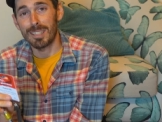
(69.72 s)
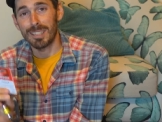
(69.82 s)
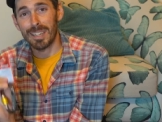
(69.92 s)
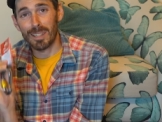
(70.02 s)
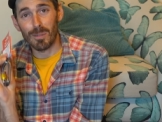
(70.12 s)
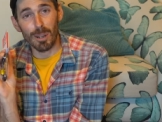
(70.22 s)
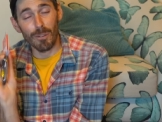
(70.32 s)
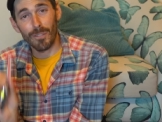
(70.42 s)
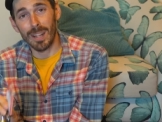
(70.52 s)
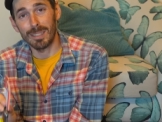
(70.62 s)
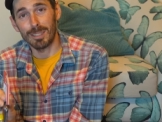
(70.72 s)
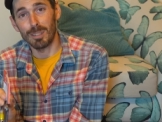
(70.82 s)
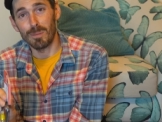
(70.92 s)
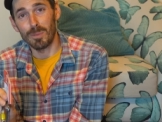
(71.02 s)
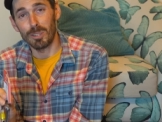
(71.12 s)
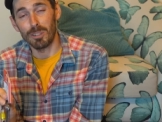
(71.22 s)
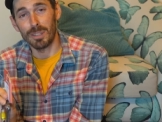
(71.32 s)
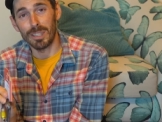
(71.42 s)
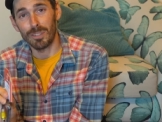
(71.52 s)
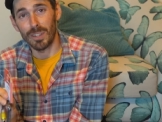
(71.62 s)
I say the word Phantom
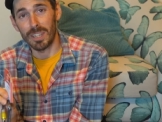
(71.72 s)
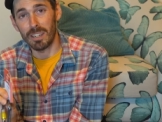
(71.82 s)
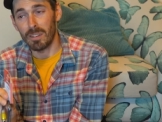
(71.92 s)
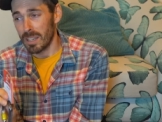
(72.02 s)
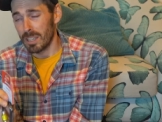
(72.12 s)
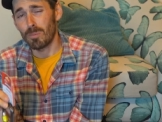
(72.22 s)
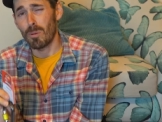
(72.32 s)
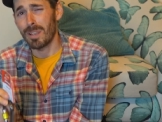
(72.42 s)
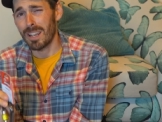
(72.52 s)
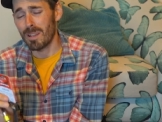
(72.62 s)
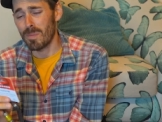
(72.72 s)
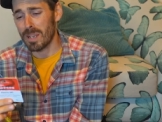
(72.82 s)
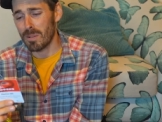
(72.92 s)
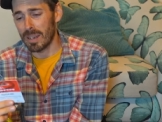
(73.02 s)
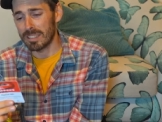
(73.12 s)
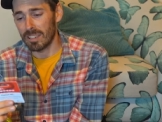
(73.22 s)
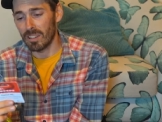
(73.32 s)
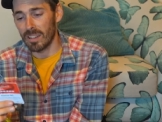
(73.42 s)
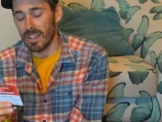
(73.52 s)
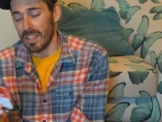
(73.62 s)
during this video. It's probably going to be quite a
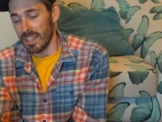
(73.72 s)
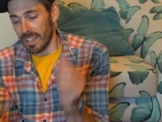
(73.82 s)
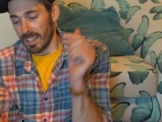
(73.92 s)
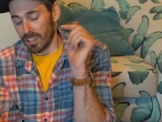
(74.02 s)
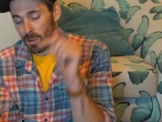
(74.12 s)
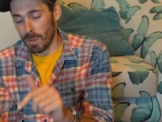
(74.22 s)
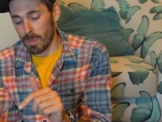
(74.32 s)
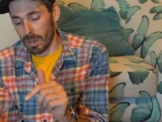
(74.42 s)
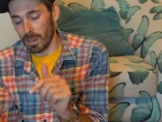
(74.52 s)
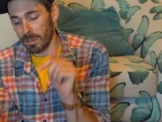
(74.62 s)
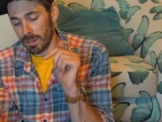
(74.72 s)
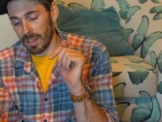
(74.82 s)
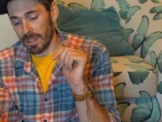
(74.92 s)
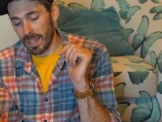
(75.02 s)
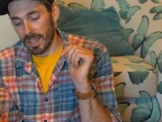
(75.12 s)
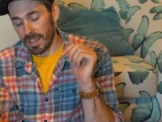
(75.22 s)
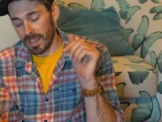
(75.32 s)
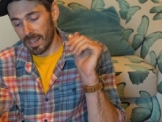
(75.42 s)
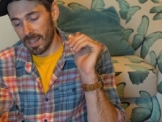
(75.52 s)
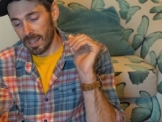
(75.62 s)
lot. Comment below, and
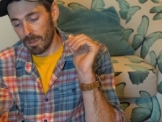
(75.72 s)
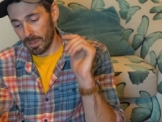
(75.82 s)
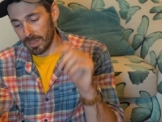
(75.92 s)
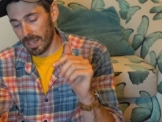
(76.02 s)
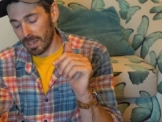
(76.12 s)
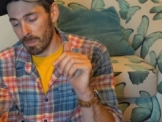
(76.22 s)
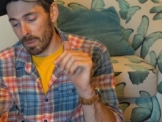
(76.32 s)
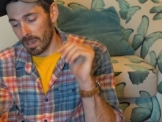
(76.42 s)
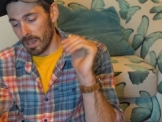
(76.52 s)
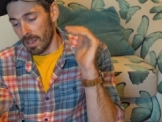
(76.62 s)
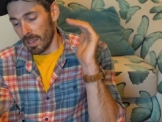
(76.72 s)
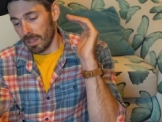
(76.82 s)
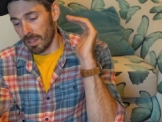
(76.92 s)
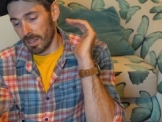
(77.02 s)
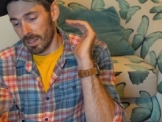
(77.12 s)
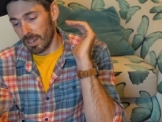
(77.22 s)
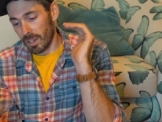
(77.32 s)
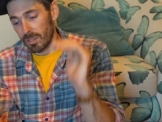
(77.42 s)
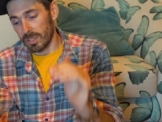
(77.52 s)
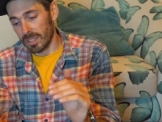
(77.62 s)
then with that number, the
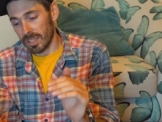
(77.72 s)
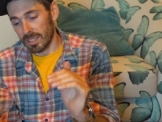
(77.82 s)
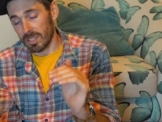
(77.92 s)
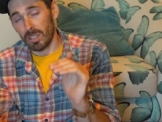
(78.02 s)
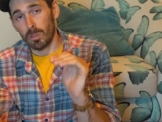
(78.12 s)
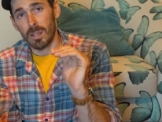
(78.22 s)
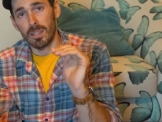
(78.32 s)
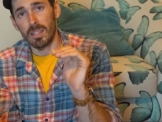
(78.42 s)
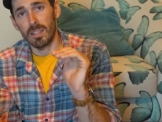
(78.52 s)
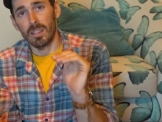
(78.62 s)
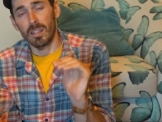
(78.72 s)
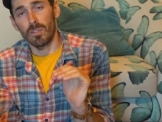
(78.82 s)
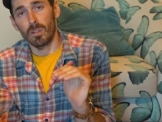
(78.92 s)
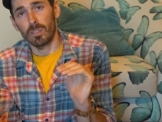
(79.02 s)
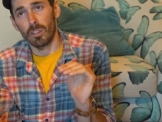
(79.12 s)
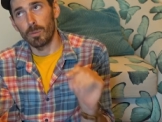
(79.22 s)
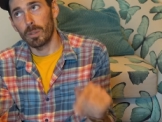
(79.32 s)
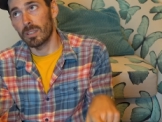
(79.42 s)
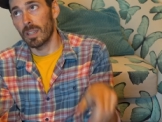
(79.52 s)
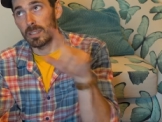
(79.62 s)
closing dates are 23rd of
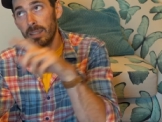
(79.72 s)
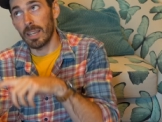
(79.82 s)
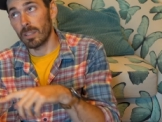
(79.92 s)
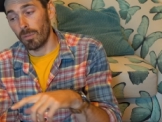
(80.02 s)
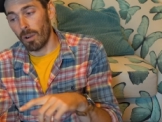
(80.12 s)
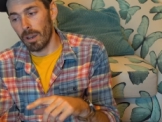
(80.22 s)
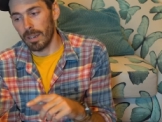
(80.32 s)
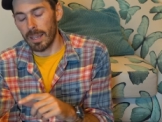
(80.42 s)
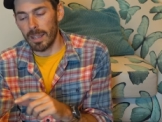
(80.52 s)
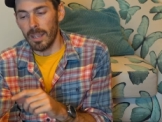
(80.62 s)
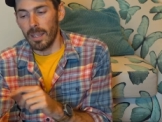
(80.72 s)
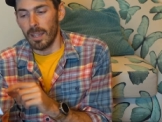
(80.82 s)
October, so that's next Friday.